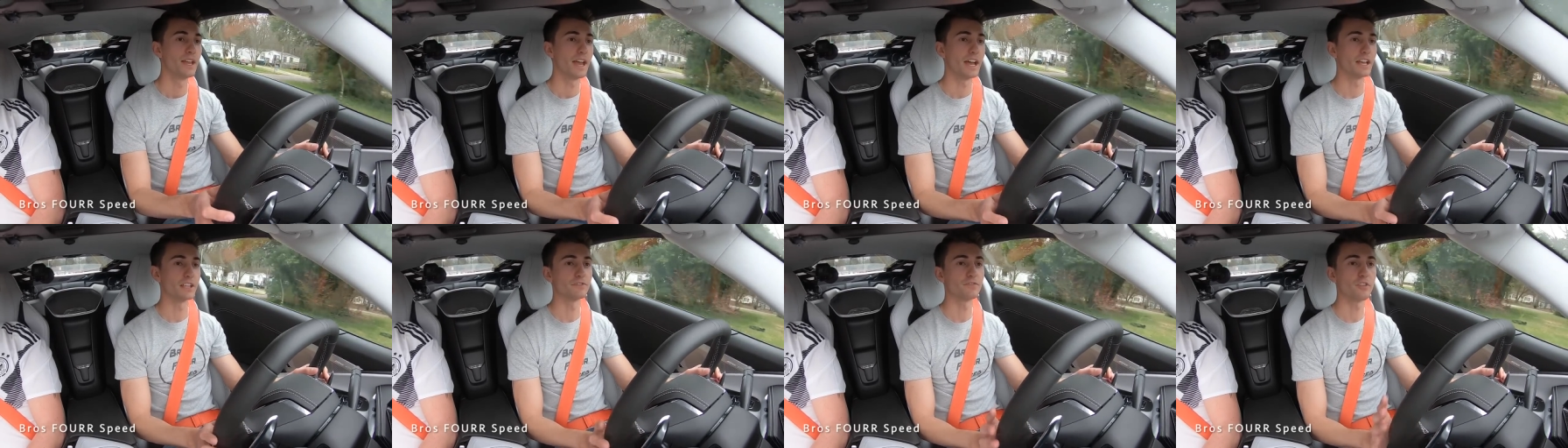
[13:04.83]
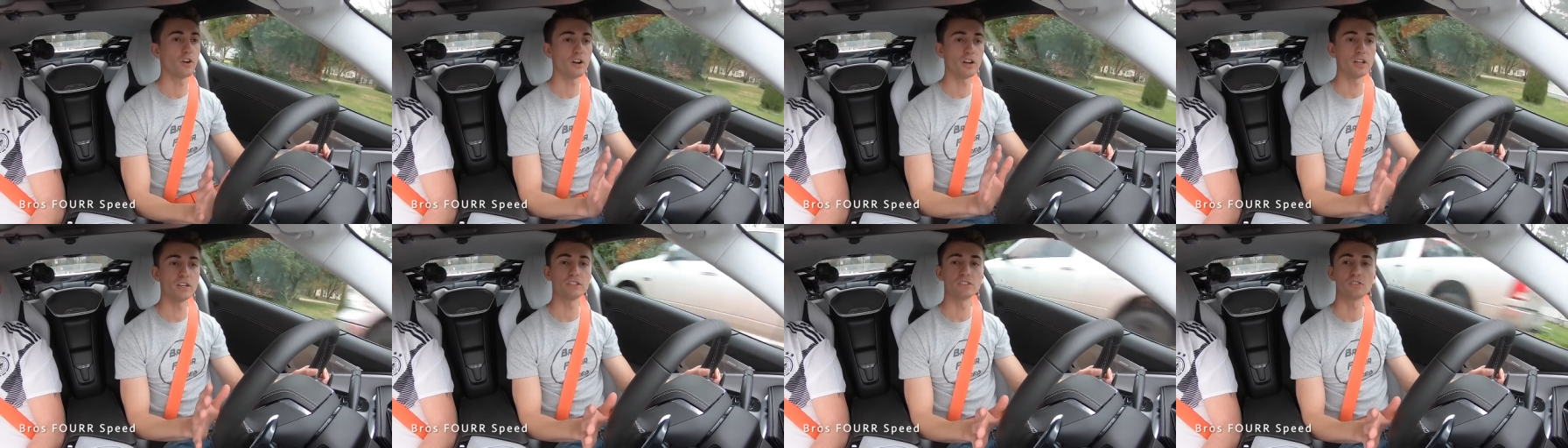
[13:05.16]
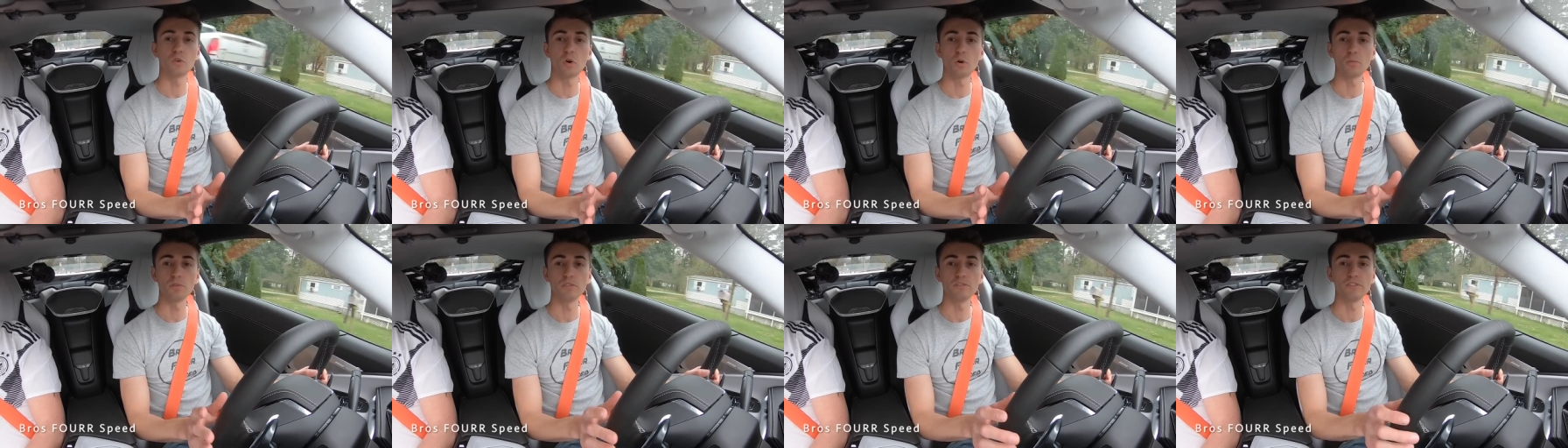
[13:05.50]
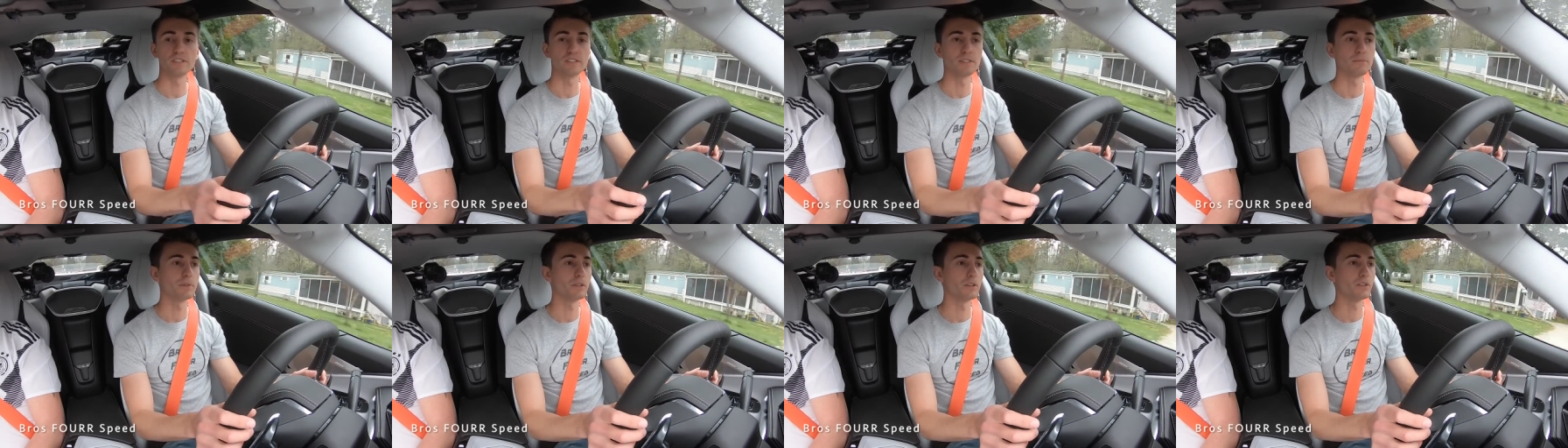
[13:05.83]
As far as normal
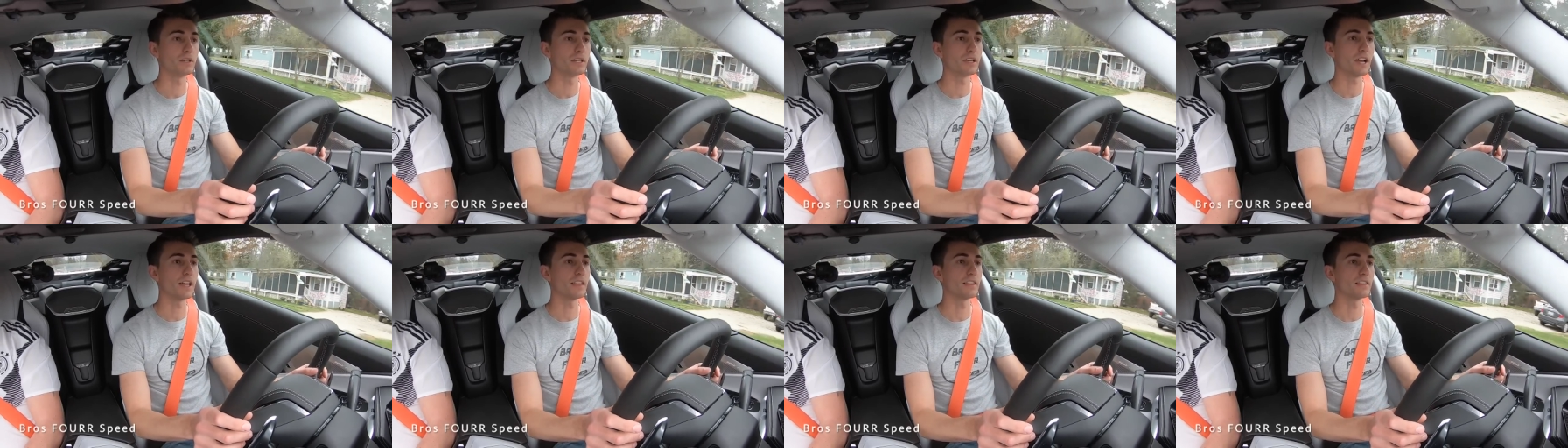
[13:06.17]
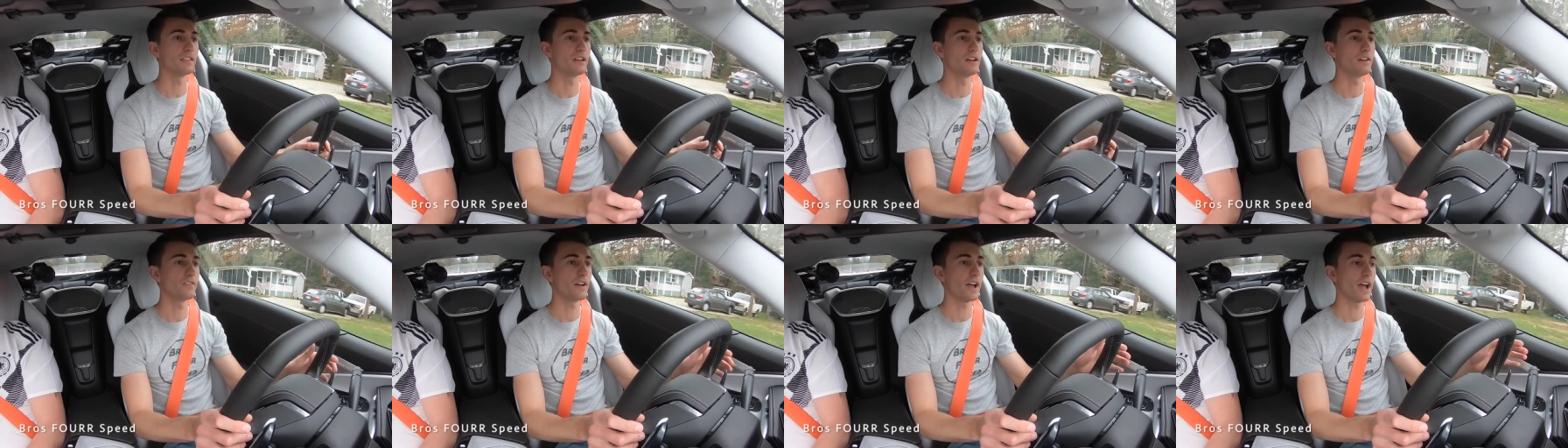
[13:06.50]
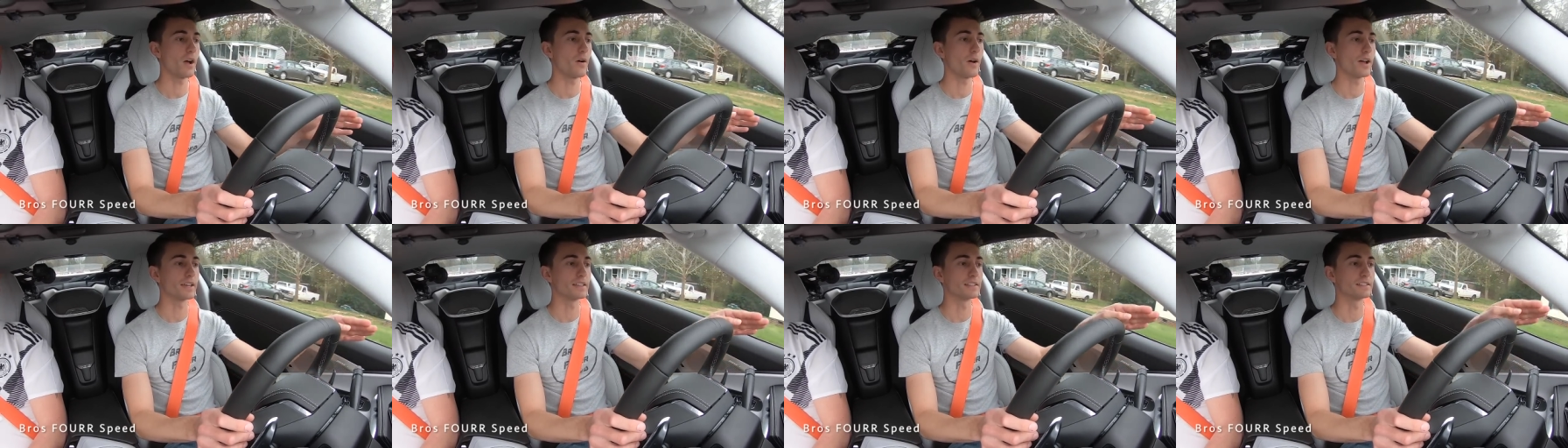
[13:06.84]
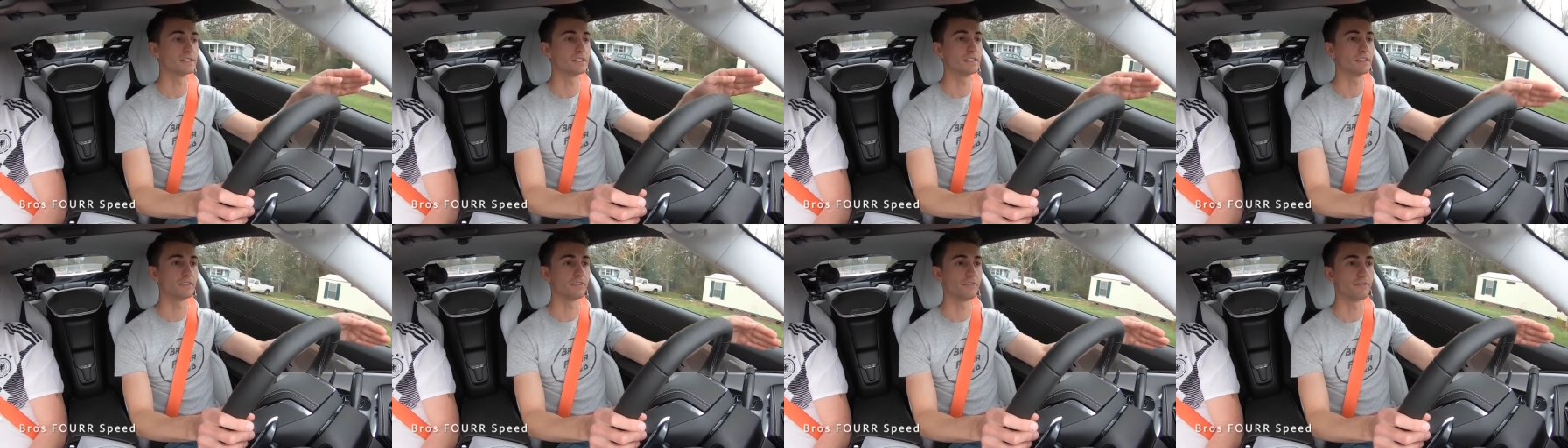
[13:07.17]
visibility, I love how I can
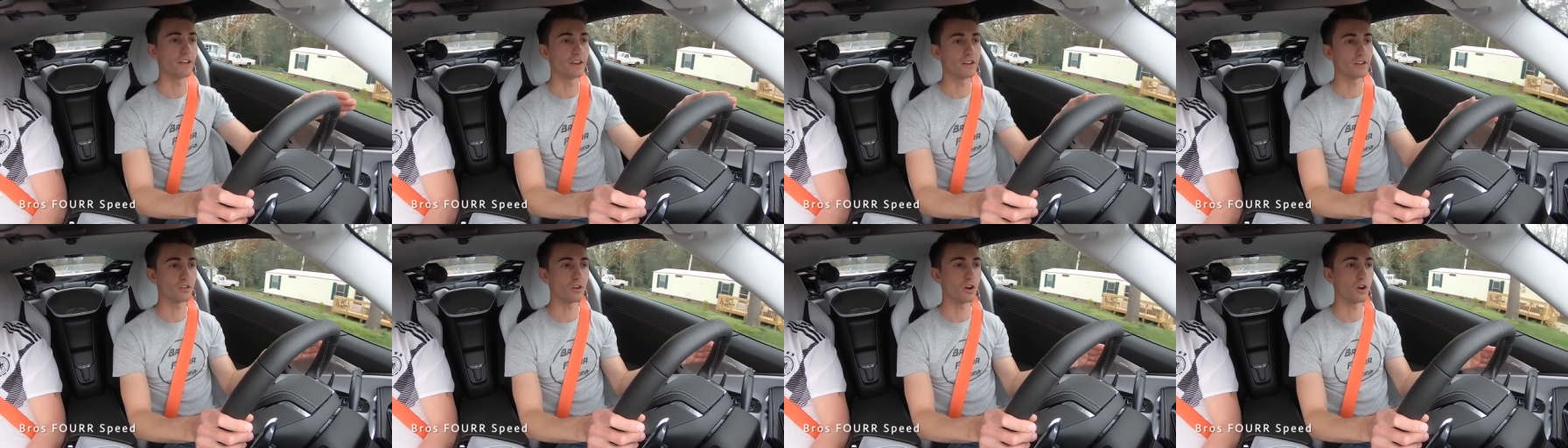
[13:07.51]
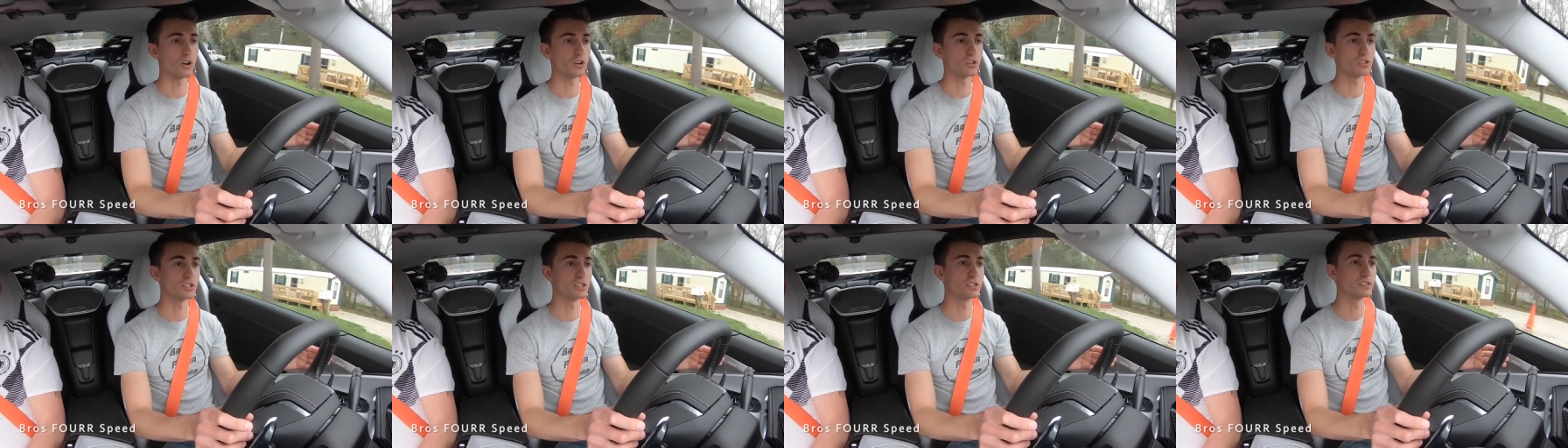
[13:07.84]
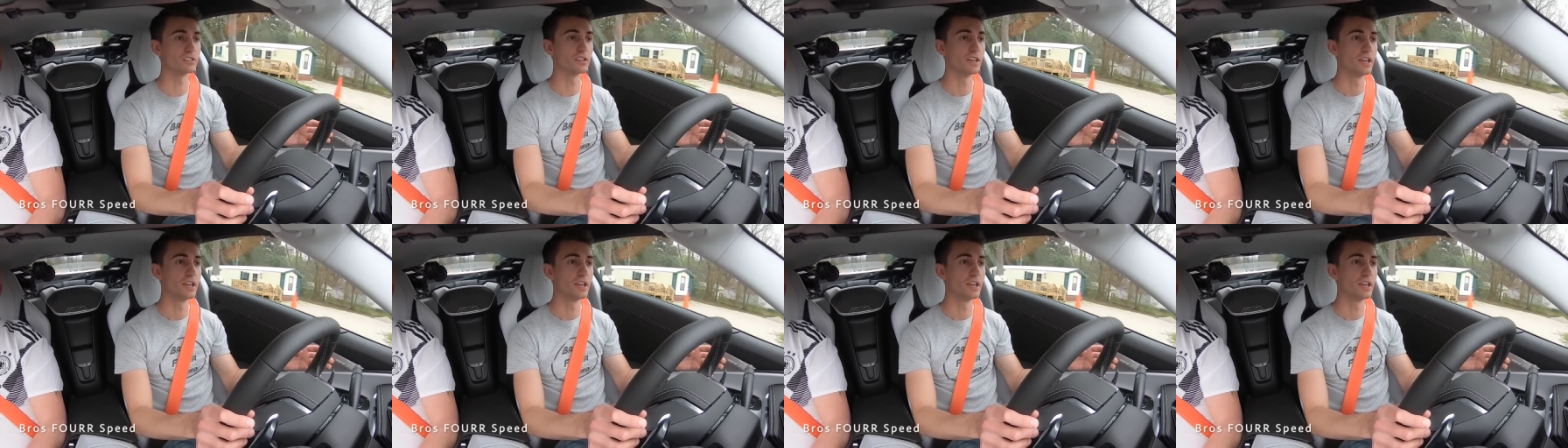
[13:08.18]
see the fender arches.